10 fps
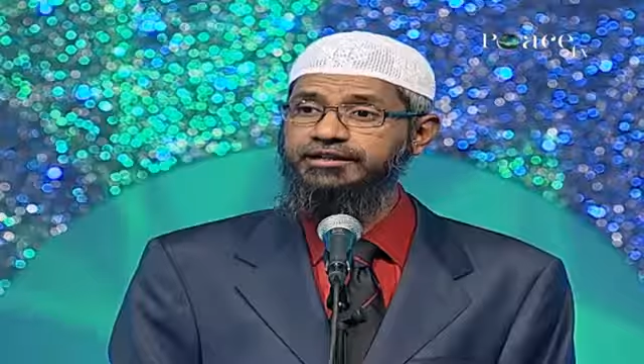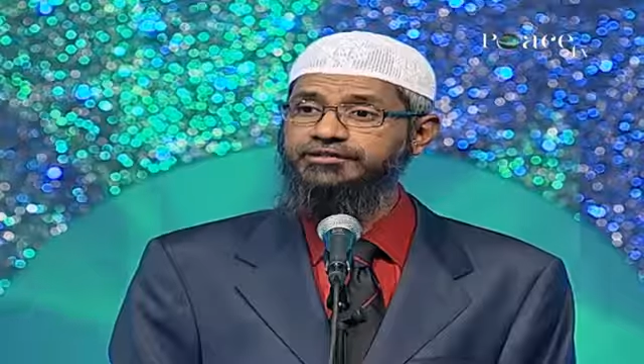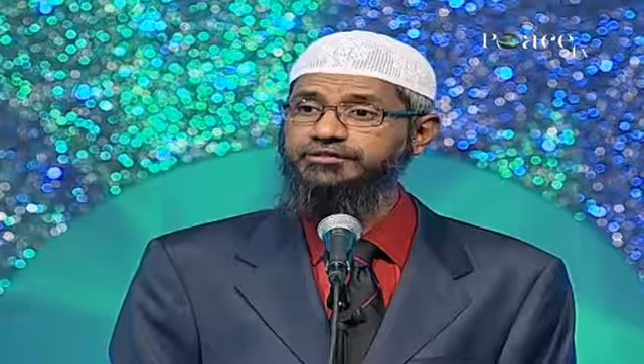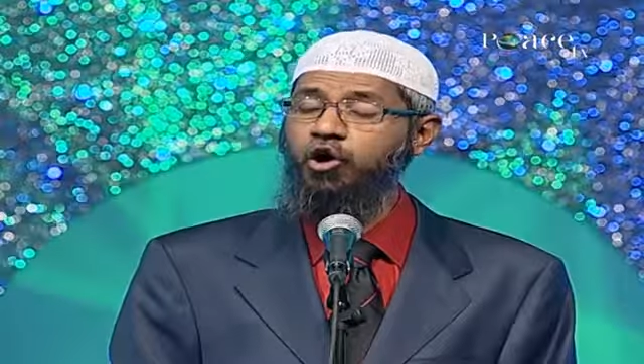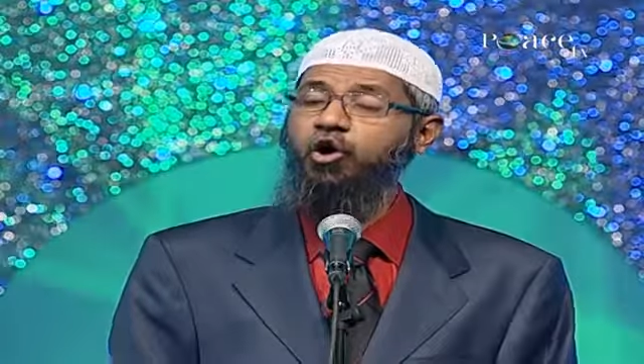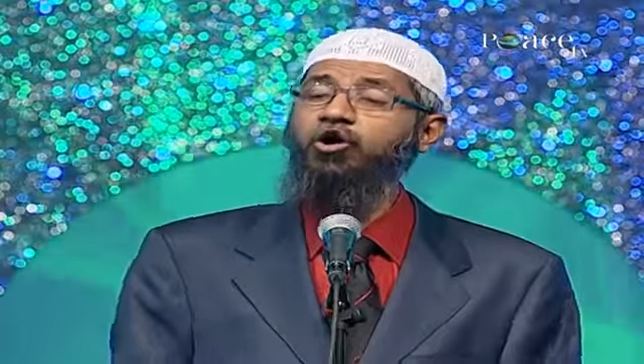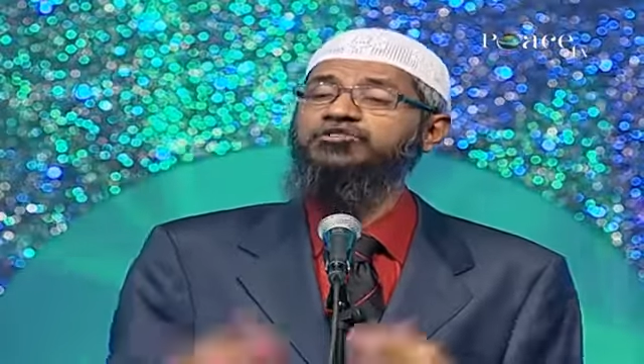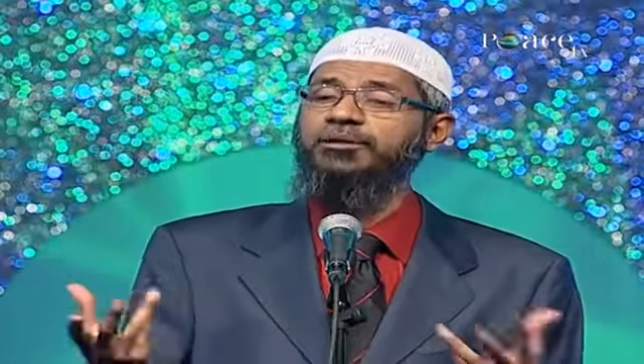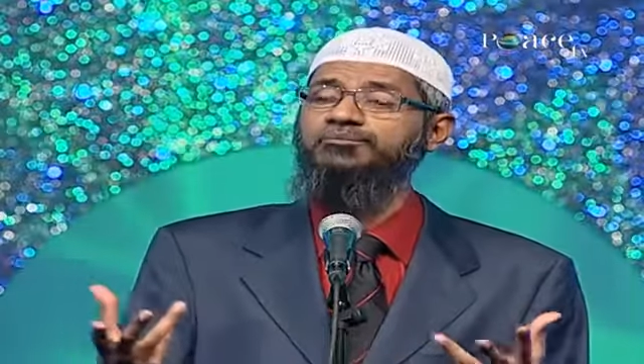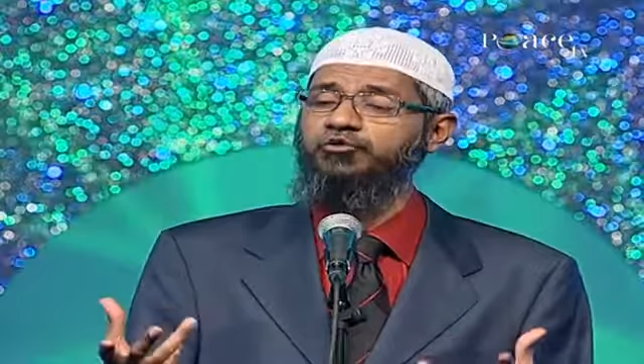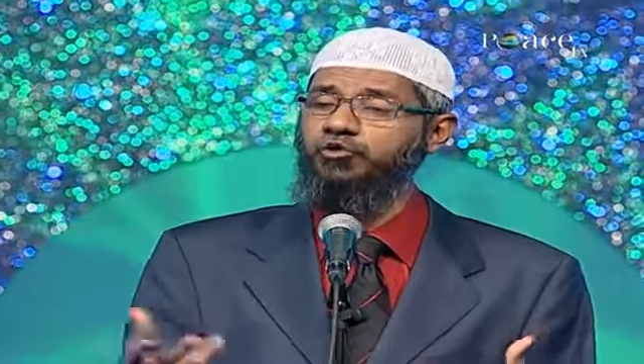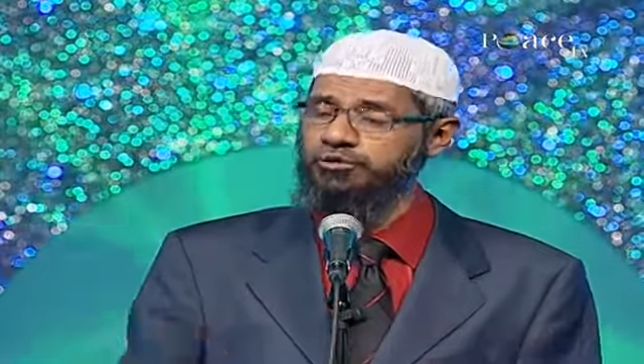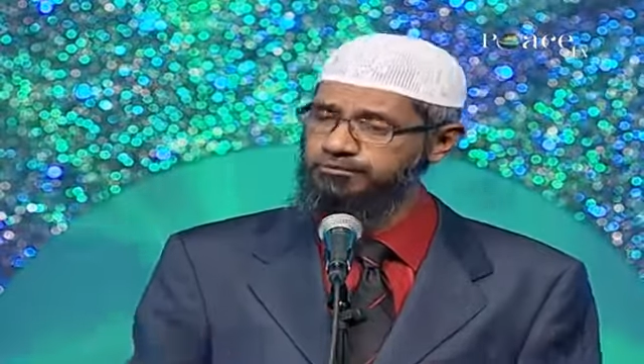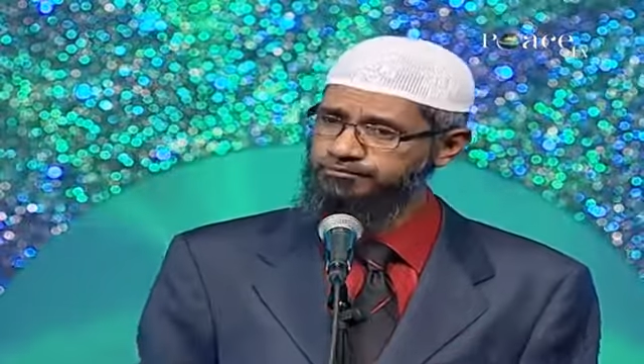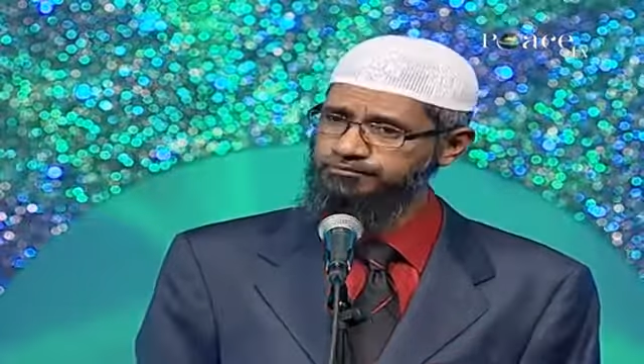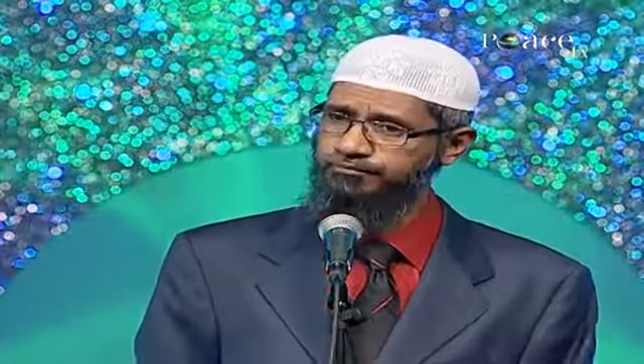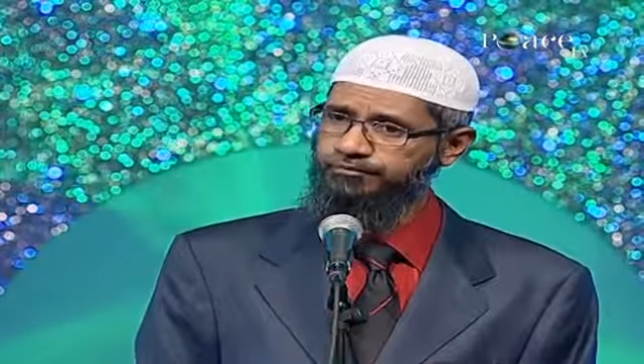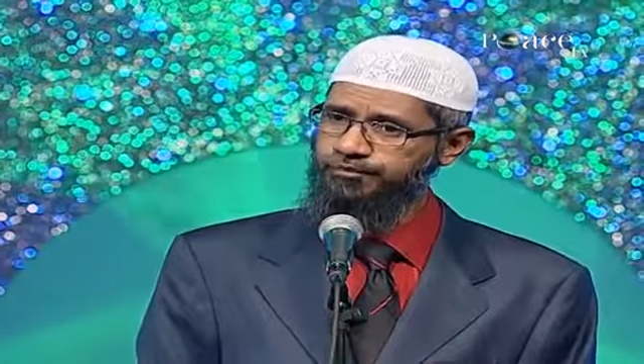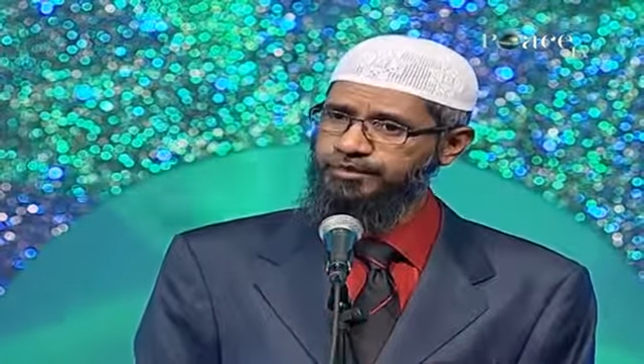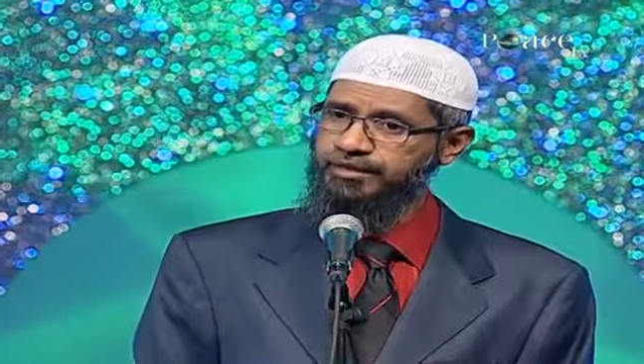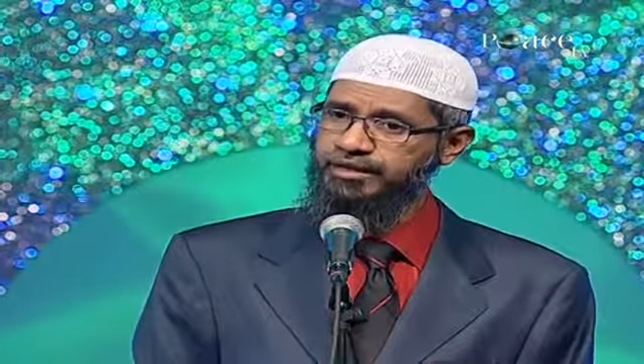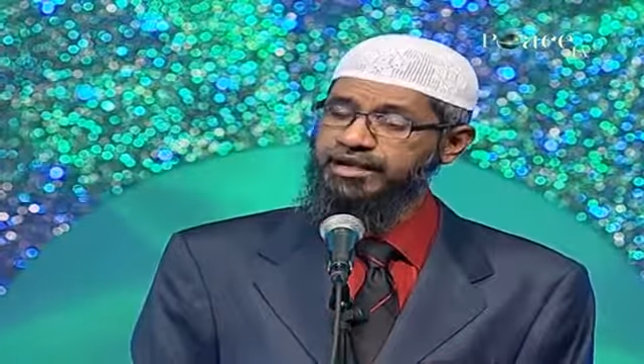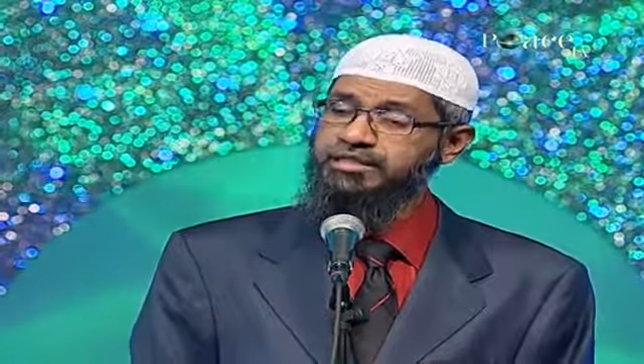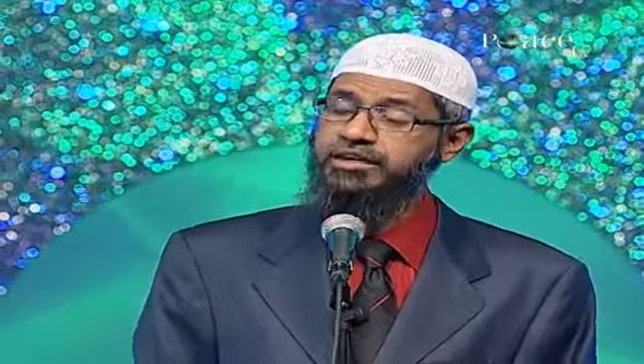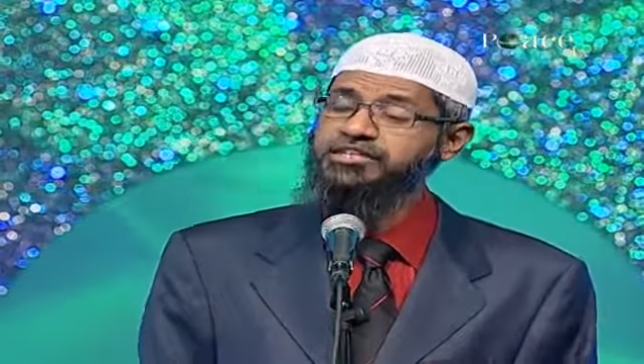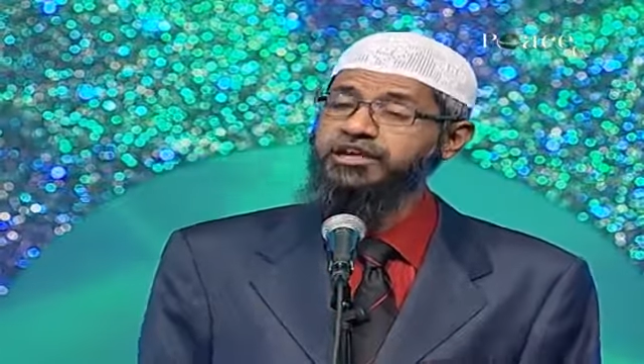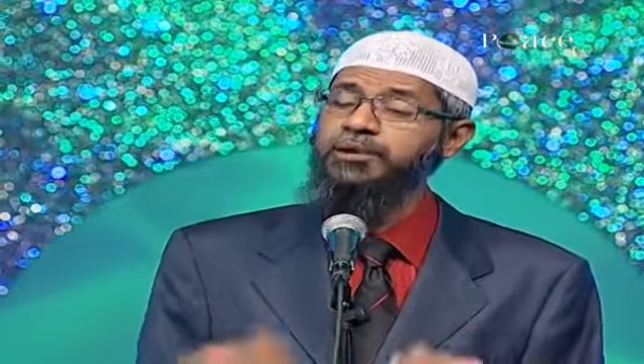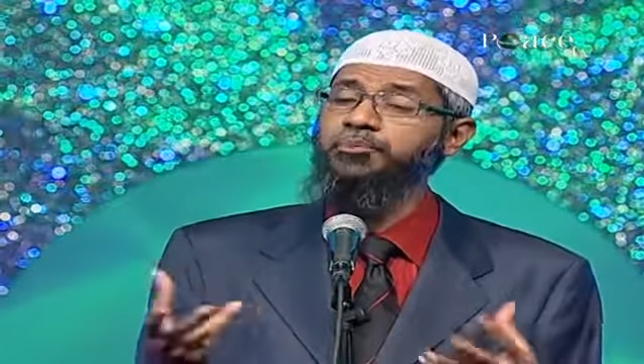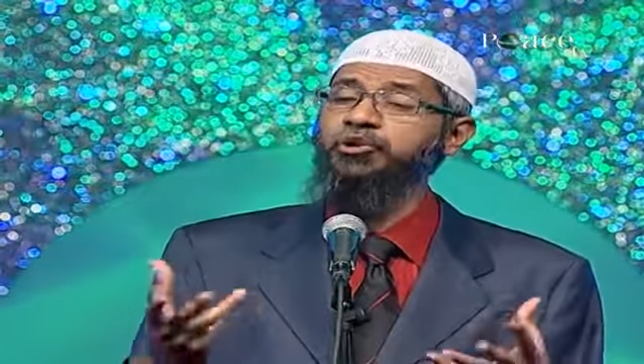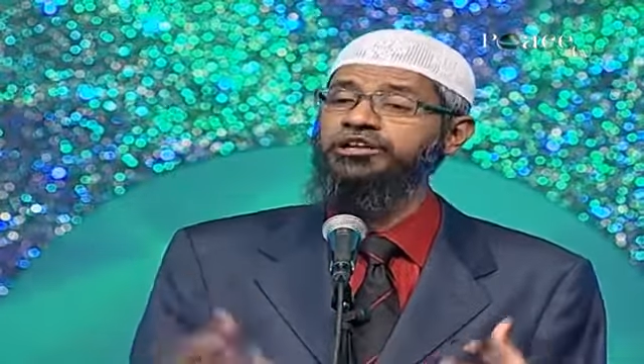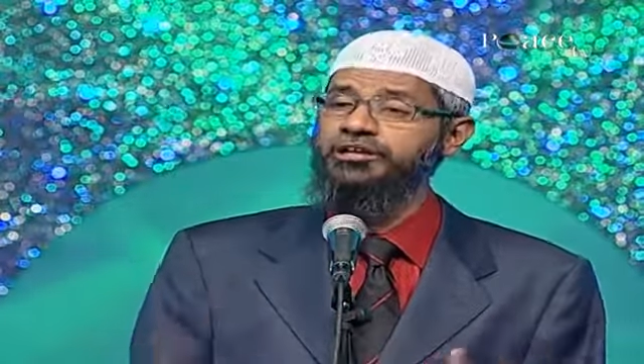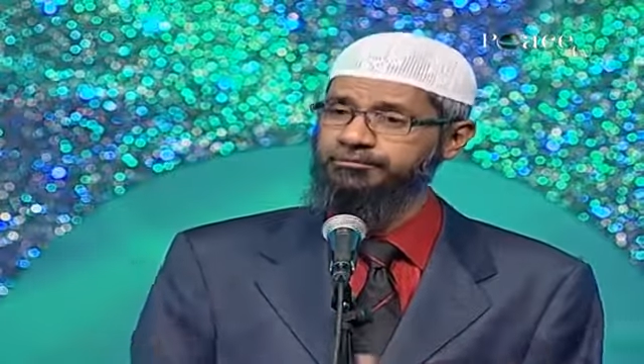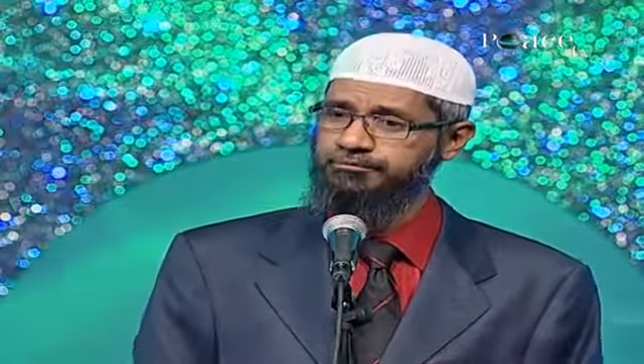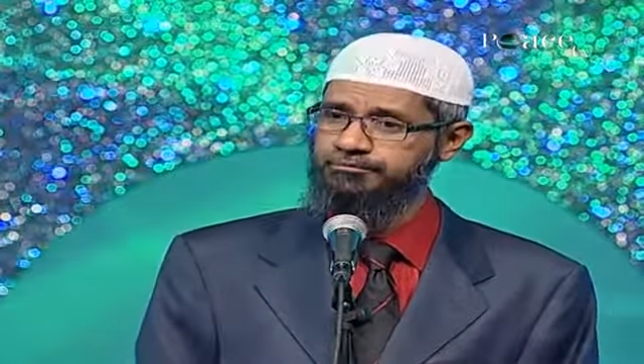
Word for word: is a wholesome food. It's rich in protein.